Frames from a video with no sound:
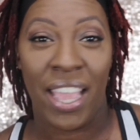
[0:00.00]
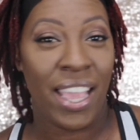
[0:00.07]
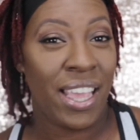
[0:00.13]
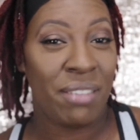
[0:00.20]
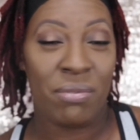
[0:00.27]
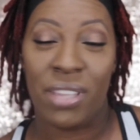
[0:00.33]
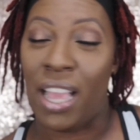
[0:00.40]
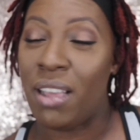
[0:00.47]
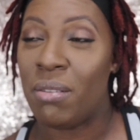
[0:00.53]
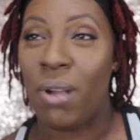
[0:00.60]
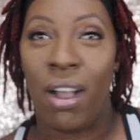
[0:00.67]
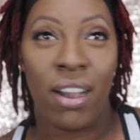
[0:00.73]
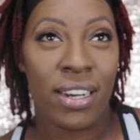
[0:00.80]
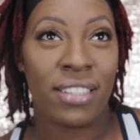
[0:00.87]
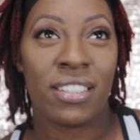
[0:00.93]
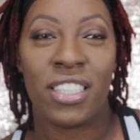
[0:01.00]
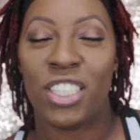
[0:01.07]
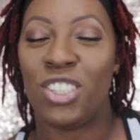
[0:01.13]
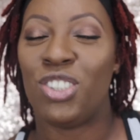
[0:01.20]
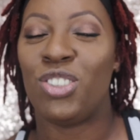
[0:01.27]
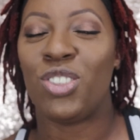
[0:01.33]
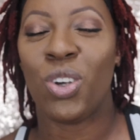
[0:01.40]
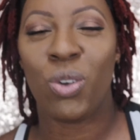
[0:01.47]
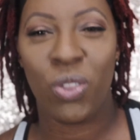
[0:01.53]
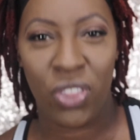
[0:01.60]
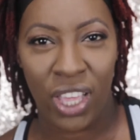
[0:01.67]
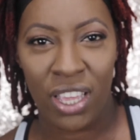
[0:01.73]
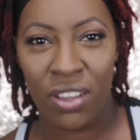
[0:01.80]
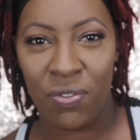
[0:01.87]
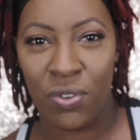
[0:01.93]
I'm honestly so
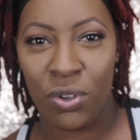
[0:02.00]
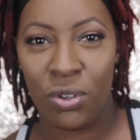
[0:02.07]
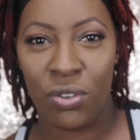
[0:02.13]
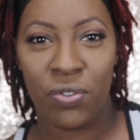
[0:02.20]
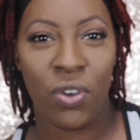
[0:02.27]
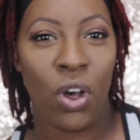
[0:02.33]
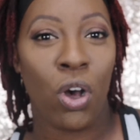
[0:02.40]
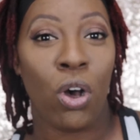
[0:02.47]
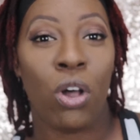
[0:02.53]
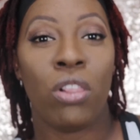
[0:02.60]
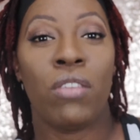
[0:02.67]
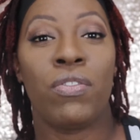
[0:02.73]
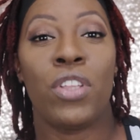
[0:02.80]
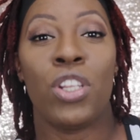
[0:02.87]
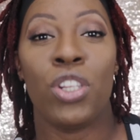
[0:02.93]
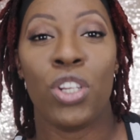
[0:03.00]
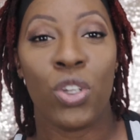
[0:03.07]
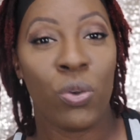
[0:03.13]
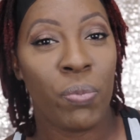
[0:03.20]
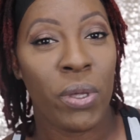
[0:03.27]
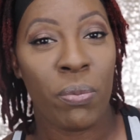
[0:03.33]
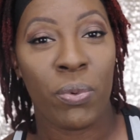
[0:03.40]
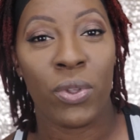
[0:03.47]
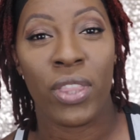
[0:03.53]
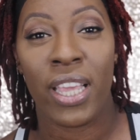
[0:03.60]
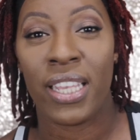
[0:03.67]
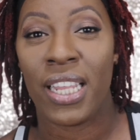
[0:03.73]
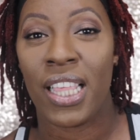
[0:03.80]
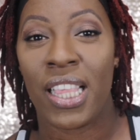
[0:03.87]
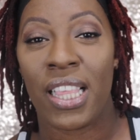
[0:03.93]
thankful for all of the new people
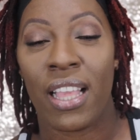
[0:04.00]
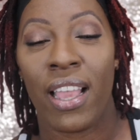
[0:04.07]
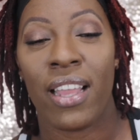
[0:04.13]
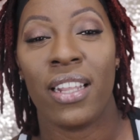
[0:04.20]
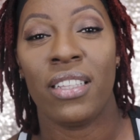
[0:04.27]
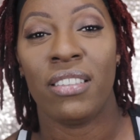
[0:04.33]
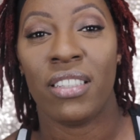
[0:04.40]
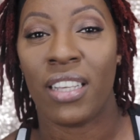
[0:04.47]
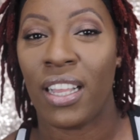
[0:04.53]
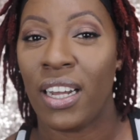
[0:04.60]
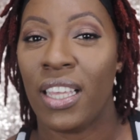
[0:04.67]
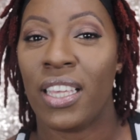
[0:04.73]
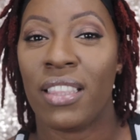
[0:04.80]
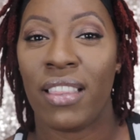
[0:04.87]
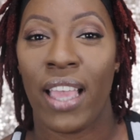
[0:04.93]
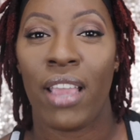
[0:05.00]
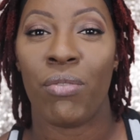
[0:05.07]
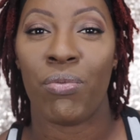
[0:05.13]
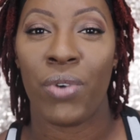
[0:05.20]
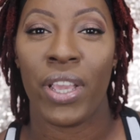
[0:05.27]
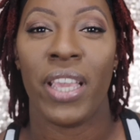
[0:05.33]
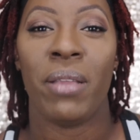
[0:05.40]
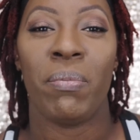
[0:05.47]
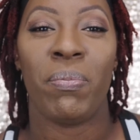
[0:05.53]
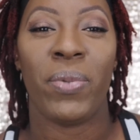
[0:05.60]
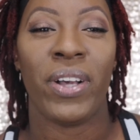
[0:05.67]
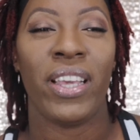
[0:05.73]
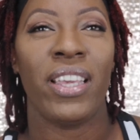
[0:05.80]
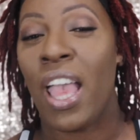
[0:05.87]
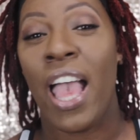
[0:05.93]
that decided to click that red
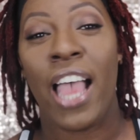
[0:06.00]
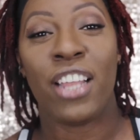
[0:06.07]
button.